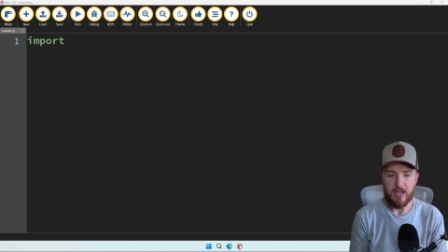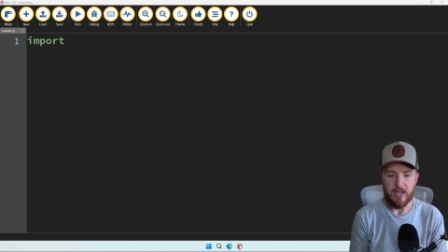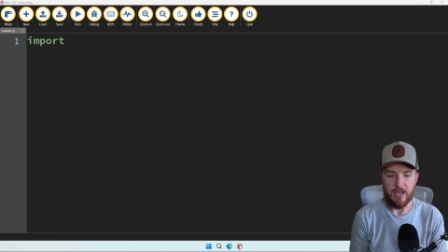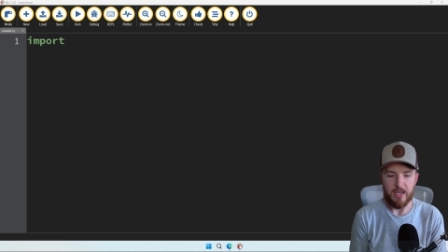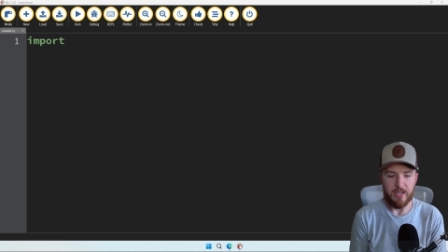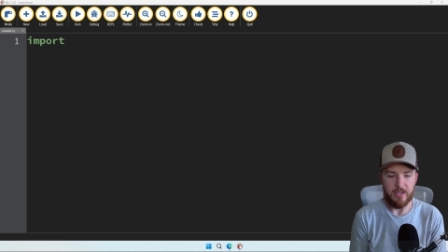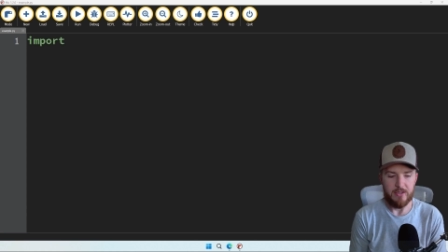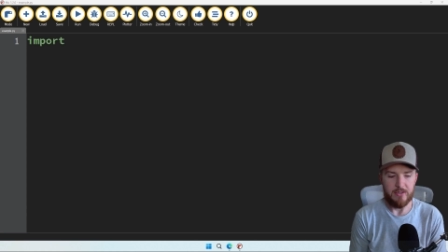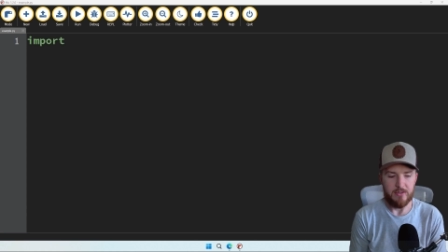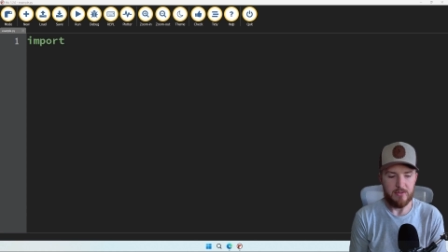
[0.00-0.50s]

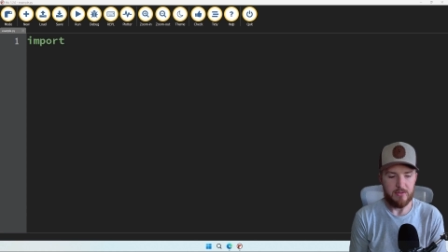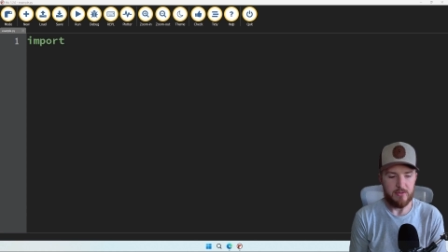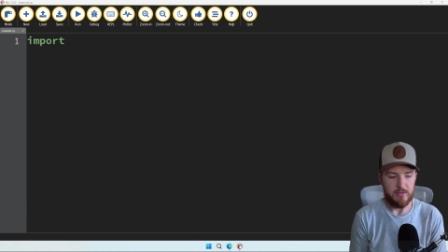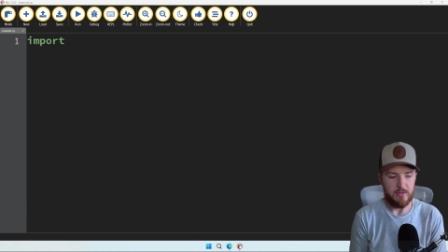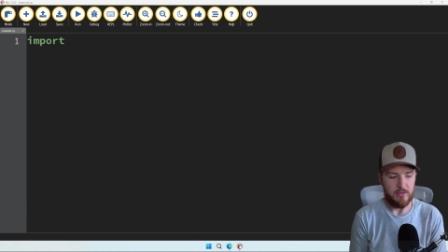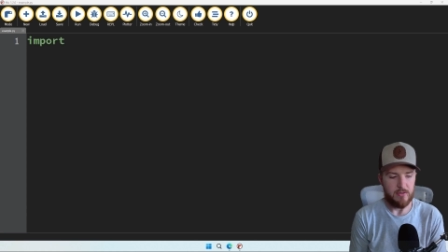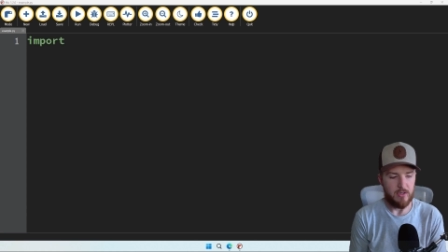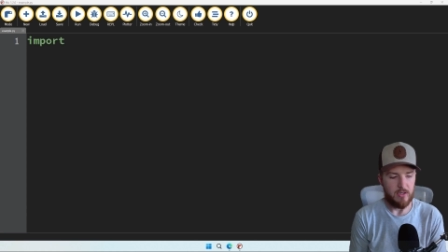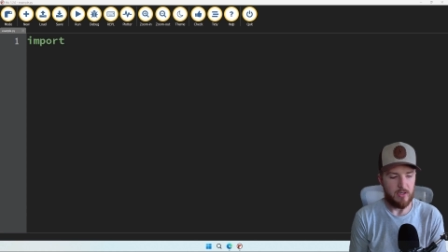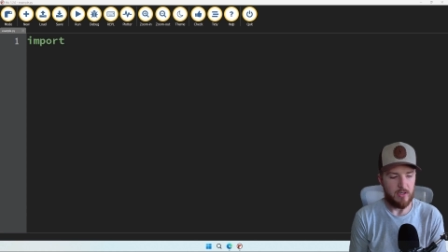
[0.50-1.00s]
And
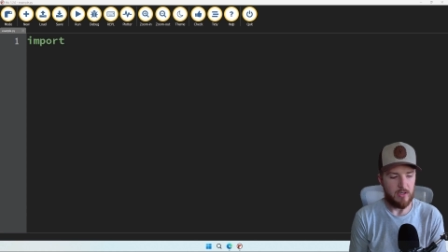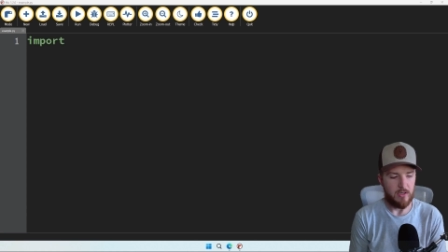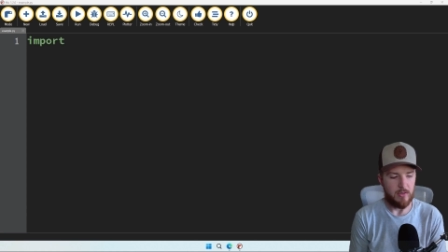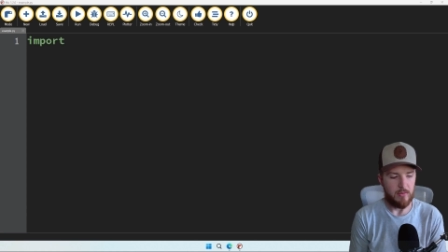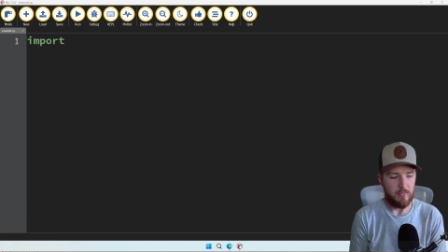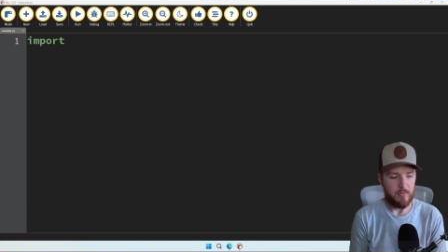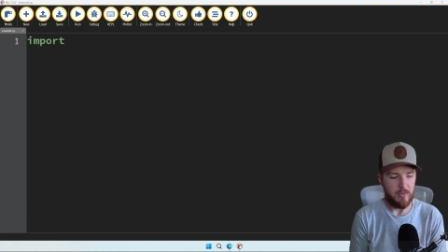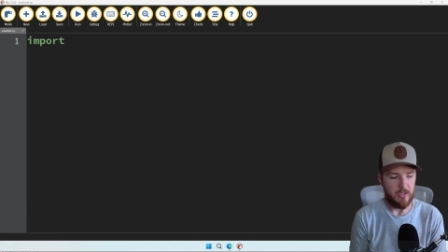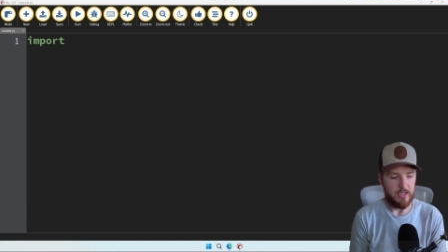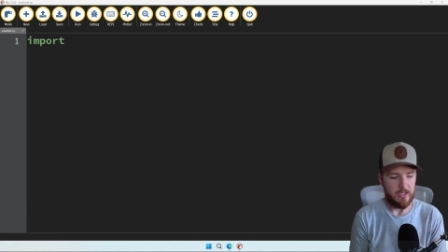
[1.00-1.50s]

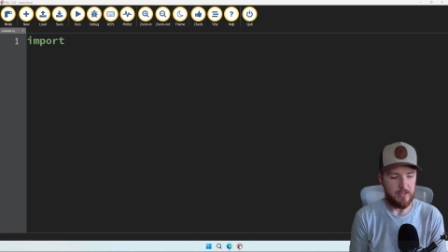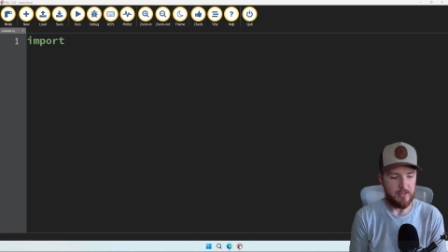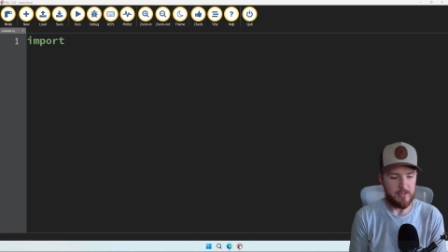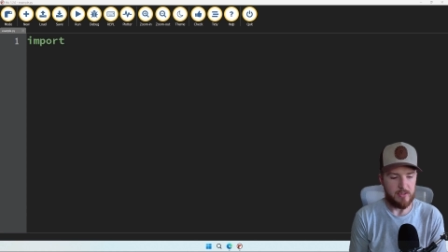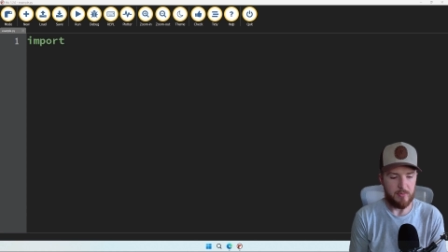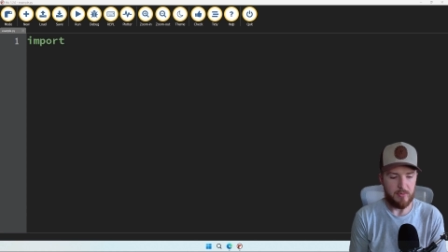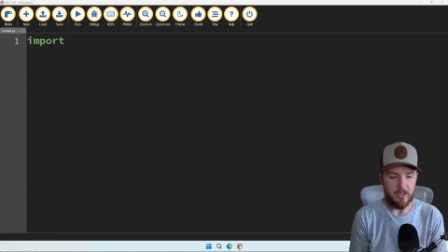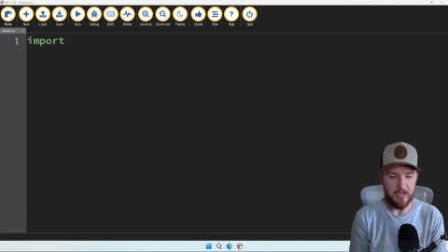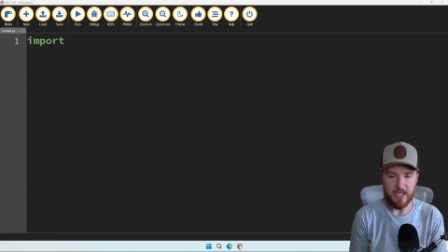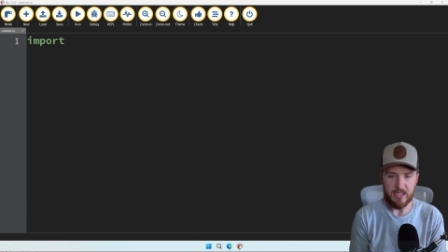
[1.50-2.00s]
in
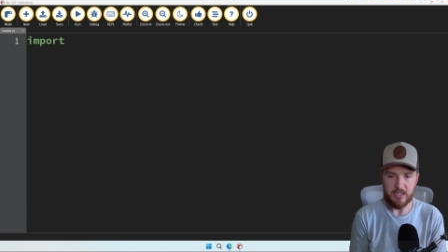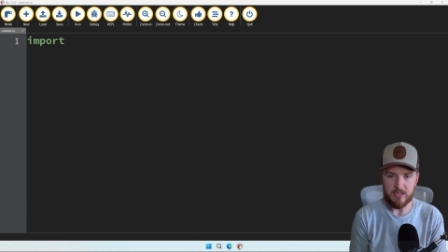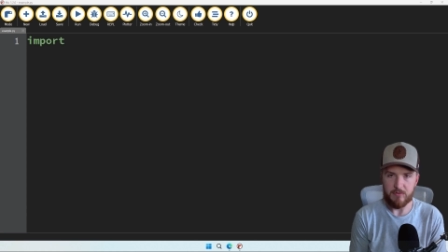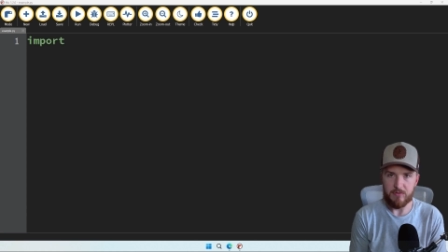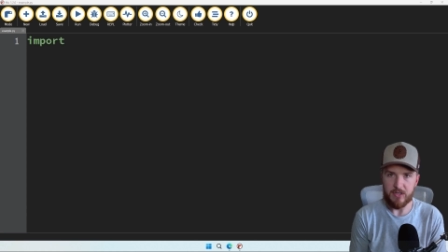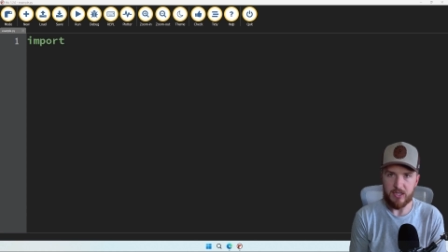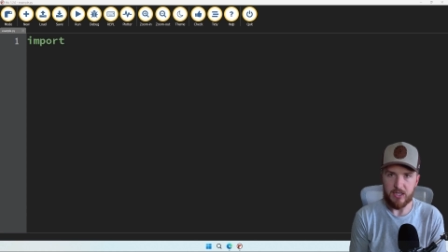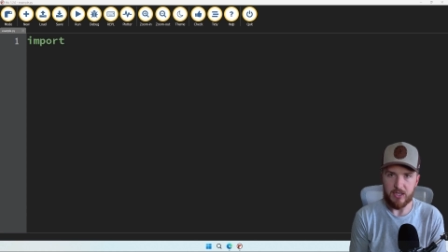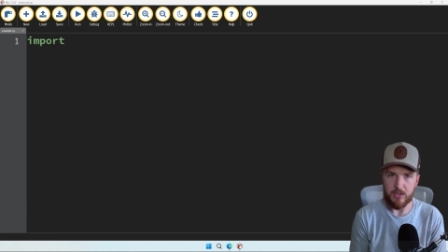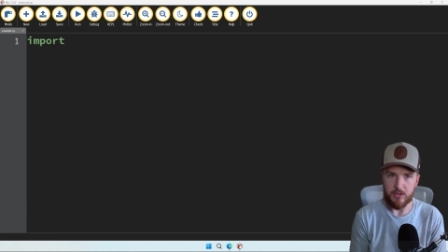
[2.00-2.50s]
some of the
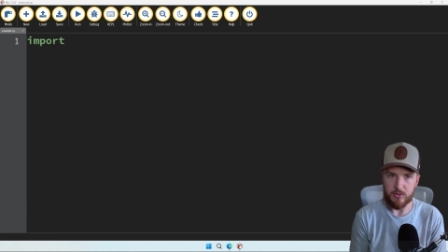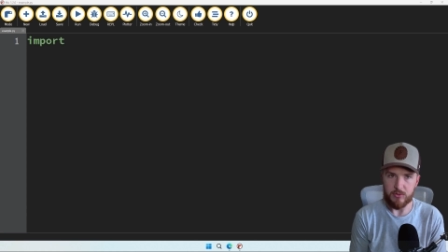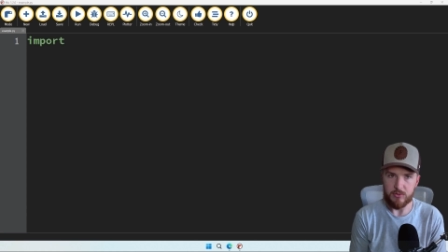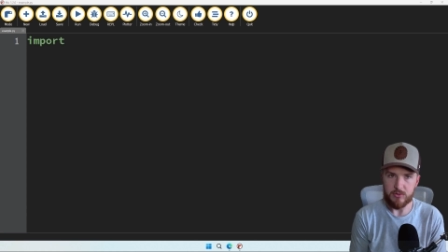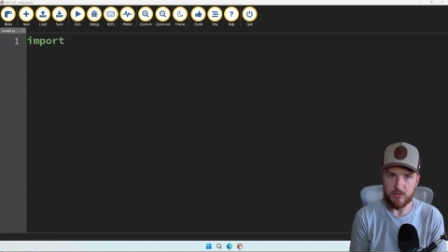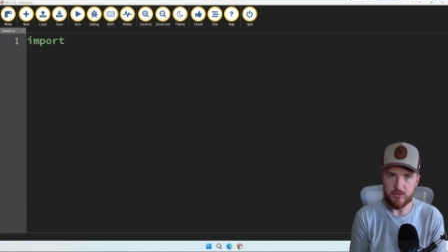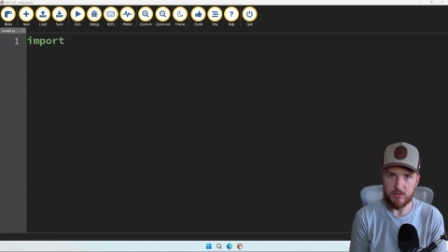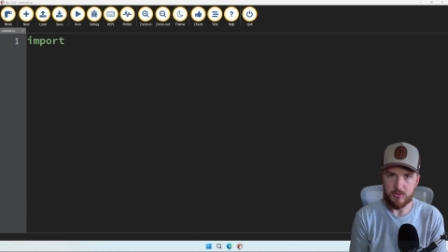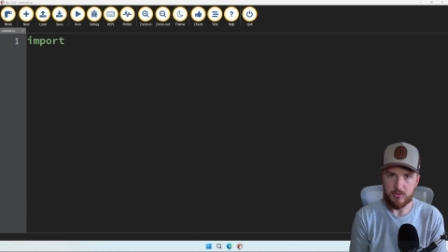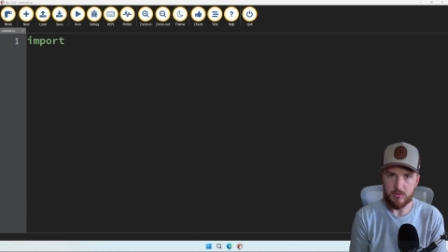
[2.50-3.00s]
next
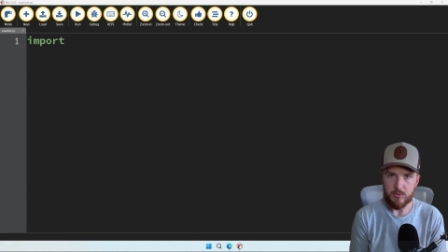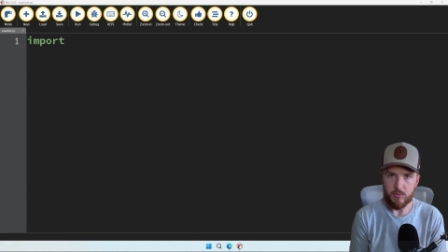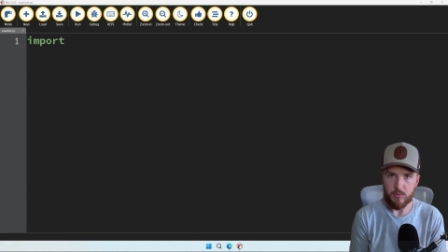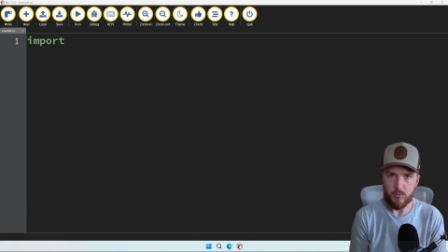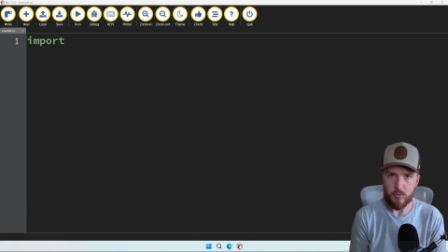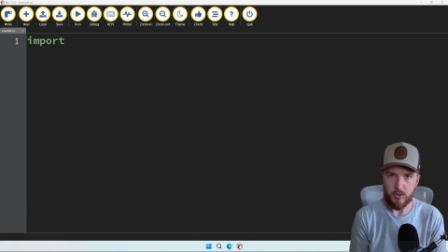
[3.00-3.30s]
videos,